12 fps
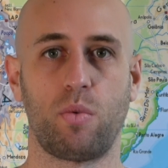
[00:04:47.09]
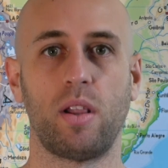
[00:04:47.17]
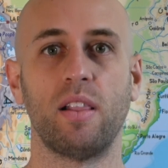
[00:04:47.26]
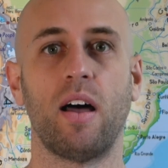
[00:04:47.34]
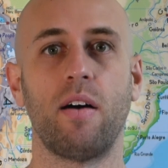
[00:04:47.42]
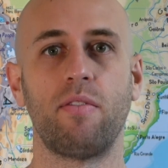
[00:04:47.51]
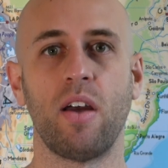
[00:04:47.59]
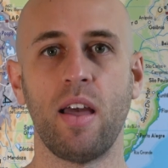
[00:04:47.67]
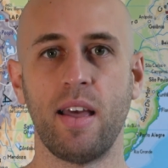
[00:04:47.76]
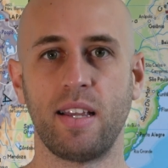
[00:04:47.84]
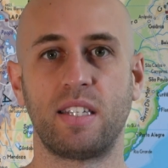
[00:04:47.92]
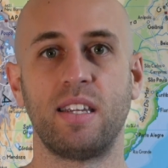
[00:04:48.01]
We love
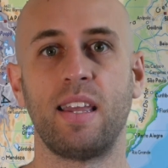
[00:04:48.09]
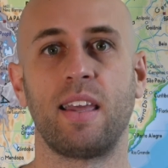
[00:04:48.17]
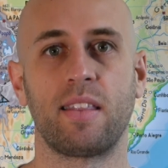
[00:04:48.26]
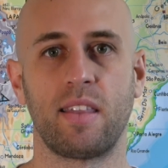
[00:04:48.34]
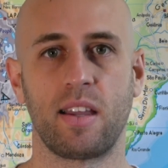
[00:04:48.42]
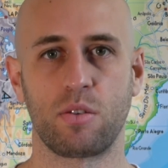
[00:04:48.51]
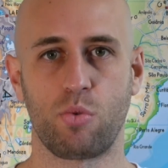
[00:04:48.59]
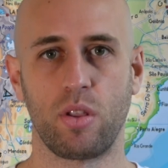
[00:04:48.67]
seeing things.